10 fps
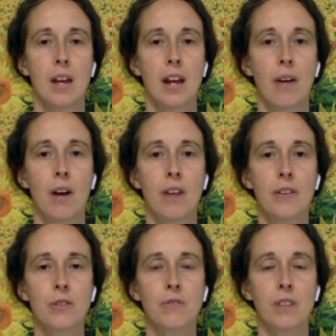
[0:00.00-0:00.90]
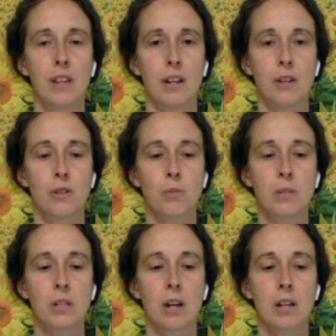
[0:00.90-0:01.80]
Now, on those videos,
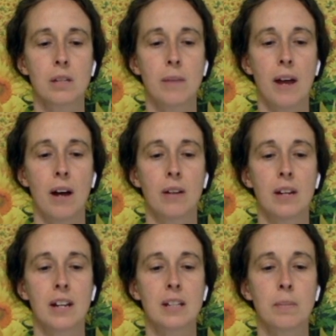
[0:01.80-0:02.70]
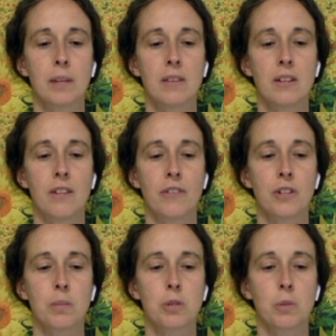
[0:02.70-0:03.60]
we talked about and explained the
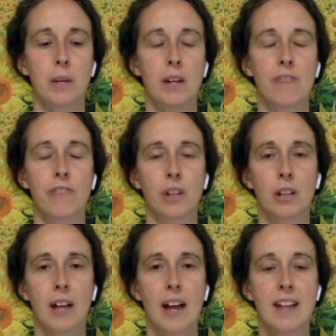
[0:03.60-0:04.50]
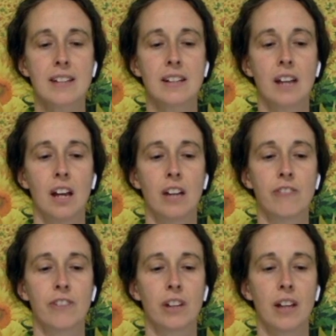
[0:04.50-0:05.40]
difference between fertilized and
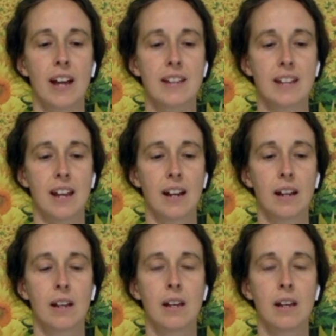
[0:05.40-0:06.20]
unfertilized eggs.